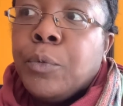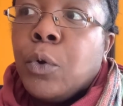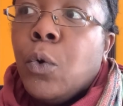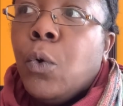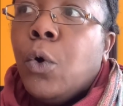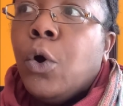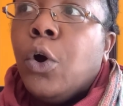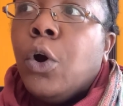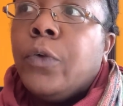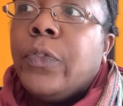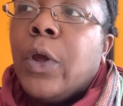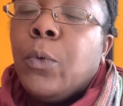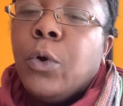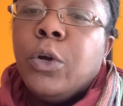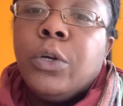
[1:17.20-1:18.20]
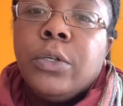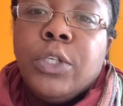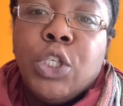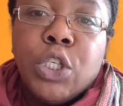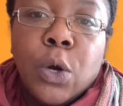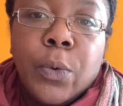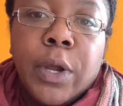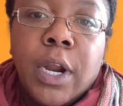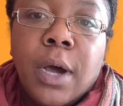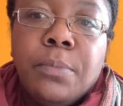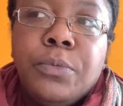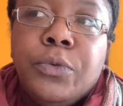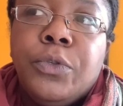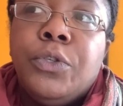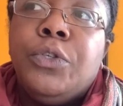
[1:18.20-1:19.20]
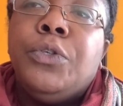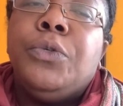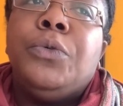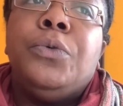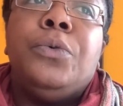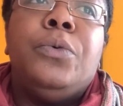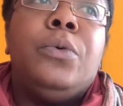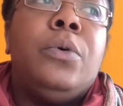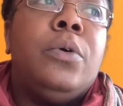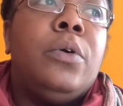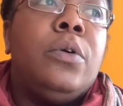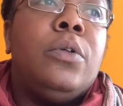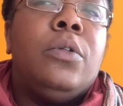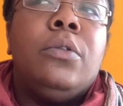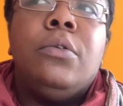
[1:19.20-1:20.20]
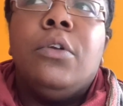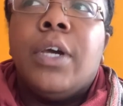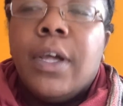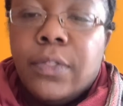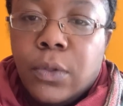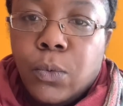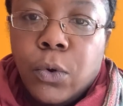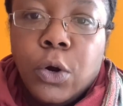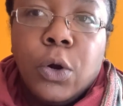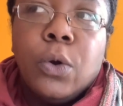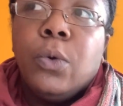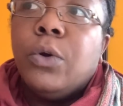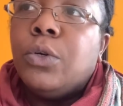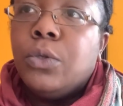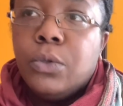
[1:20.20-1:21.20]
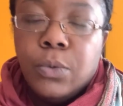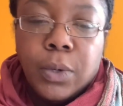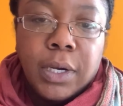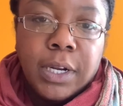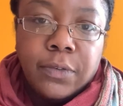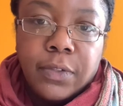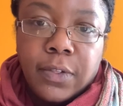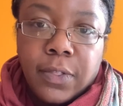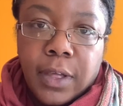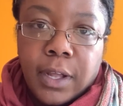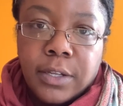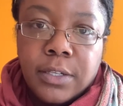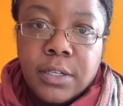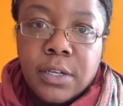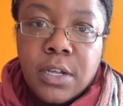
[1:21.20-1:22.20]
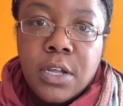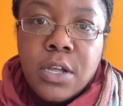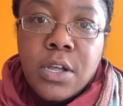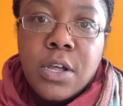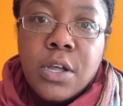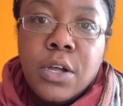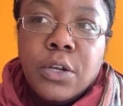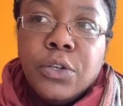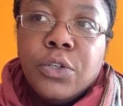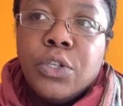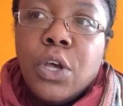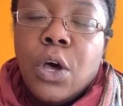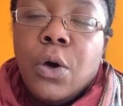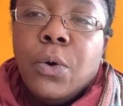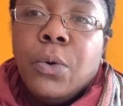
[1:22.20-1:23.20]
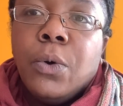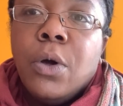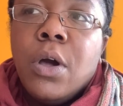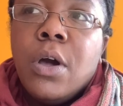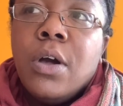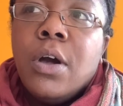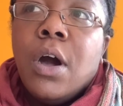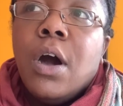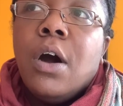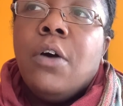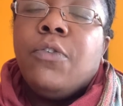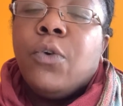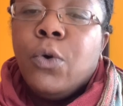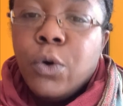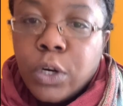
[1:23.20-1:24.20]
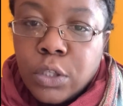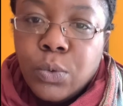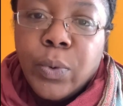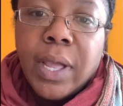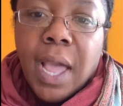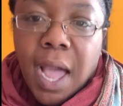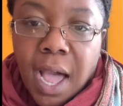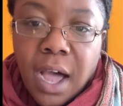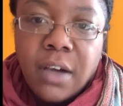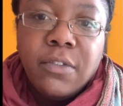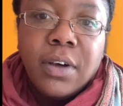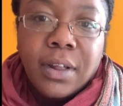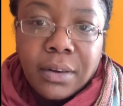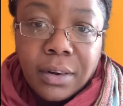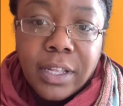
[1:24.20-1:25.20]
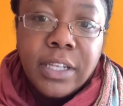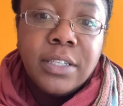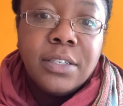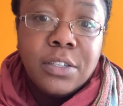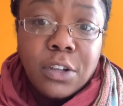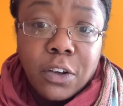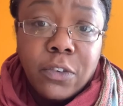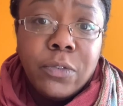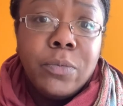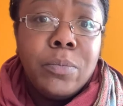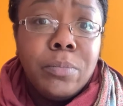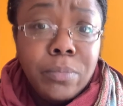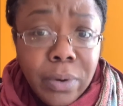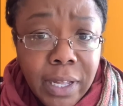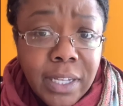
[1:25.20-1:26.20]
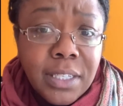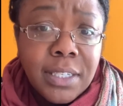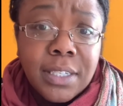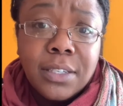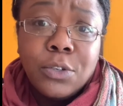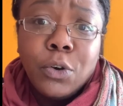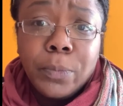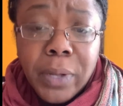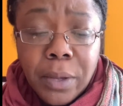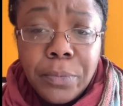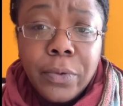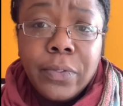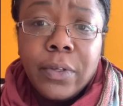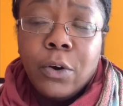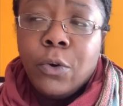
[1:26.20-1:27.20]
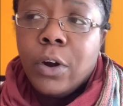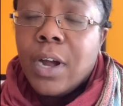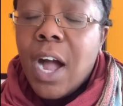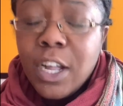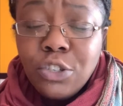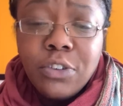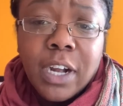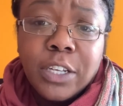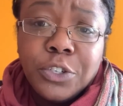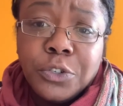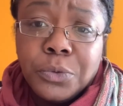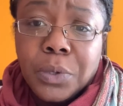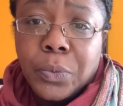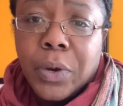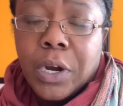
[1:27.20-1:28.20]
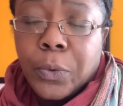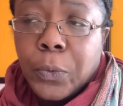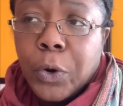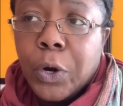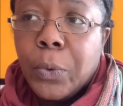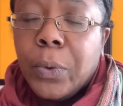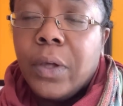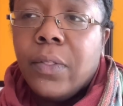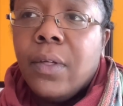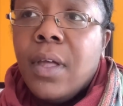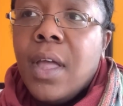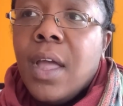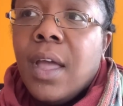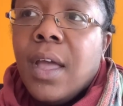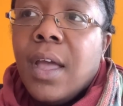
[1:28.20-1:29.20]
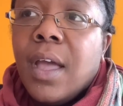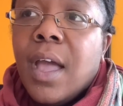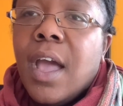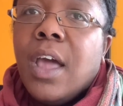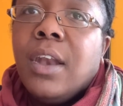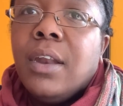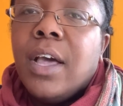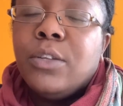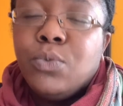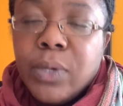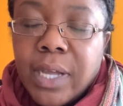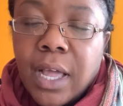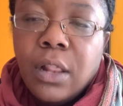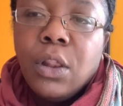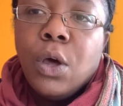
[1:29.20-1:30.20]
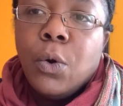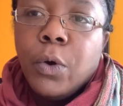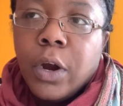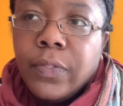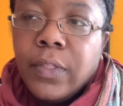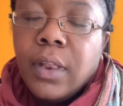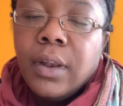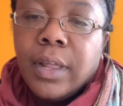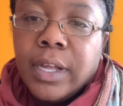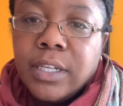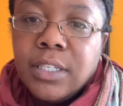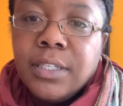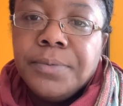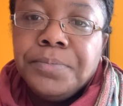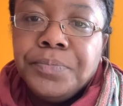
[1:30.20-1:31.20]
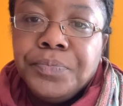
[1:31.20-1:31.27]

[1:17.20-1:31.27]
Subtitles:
or they weren't showing up to look at the work or do any of the things. So, of course, we have a list of places or people or contractors we want to work with. And as we get lower on the list,